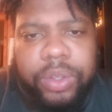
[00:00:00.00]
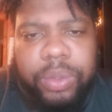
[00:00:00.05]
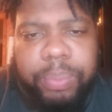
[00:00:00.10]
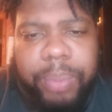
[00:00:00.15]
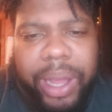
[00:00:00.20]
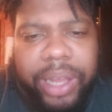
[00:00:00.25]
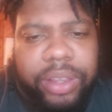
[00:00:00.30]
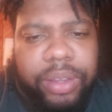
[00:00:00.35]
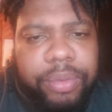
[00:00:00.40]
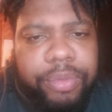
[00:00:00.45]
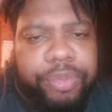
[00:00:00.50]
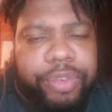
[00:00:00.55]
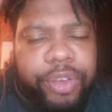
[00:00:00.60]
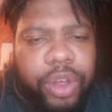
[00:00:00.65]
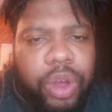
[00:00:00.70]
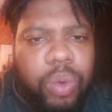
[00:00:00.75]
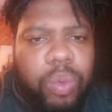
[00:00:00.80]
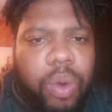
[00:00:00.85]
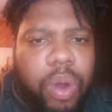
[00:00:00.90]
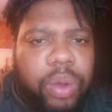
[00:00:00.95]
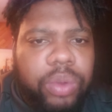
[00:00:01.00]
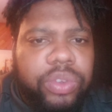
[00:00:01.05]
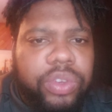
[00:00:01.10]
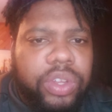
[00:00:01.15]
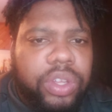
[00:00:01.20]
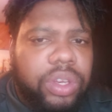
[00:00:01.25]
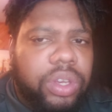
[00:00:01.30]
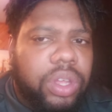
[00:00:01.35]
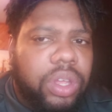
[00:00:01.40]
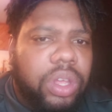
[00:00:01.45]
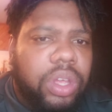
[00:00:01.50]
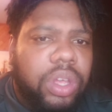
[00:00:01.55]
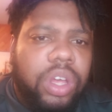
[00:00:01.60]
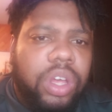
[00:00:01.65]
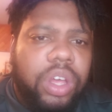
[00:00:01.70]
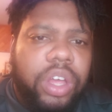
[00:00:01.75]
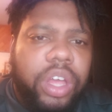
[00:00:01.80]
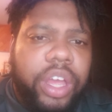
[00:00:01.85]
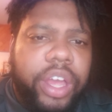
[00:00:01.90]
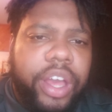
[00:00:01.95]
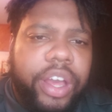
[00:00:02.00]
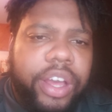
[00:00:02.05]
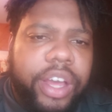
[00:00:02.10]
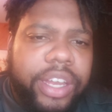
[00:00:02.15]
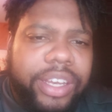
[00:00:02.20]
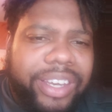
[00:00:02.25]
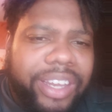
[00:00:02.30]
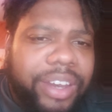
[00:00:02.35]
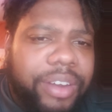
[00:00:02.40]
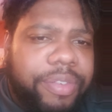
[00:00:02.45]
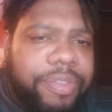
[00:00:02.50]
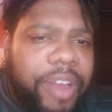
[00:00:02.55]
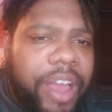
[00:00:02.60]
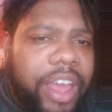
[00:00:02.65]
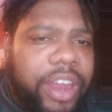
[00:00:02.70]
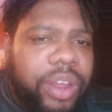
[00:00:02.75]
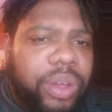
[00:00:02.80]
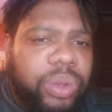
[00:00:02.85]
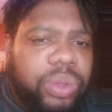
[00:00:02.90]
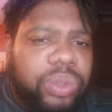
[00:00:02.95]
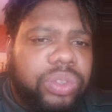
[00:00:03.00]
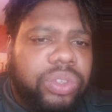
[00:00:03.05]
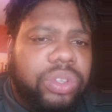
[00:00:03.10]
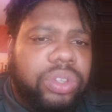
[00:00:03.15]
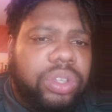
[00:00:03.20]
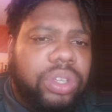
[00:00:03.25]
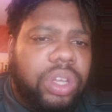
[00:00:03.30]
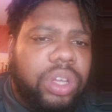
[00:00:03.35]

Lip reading: make them feel wanted, identify those